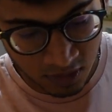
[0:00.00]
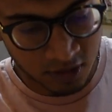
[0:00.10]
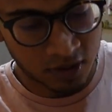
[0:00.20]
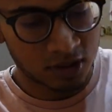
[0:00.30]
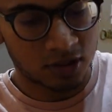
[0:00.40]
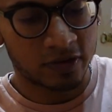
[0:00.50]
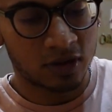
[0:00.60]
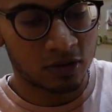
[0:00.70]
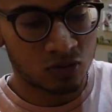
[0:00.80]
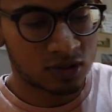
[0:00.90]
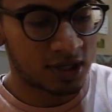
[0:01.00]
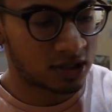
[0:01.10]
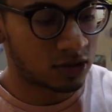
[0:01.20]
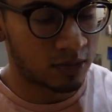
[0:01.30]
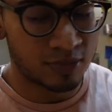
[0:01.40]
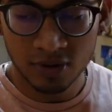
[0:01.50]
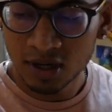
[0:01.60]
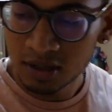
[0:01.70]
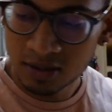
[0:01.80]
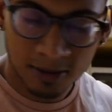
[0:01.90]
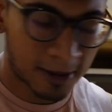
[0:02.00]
Alright, so we're gonna have 2 slices of bread.